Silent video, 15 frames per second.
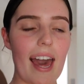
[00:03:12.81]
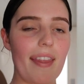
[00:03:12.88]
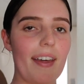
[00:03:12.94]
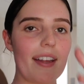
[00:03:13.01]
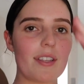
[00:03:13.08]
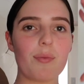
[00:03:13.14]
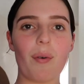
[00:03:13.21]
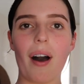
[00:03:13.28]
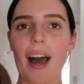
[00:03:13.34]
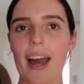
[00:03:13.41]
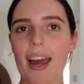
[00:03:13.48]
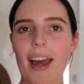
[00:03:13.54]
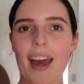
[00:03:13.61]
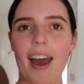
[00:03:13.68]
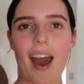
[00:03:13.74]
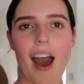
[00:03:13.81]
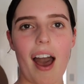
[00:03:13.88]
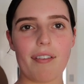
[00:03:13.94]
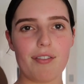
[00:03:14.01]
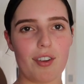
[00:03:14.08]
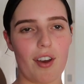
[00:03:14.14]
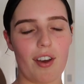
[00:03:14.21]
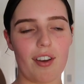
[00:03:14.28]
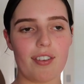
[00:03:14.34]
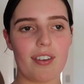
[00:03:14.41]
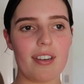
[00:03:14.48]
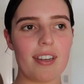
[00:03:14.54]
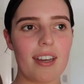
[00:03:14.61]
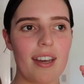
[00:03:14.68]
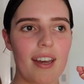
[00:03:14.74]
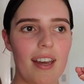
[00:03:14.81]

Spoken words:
and that's why I've turned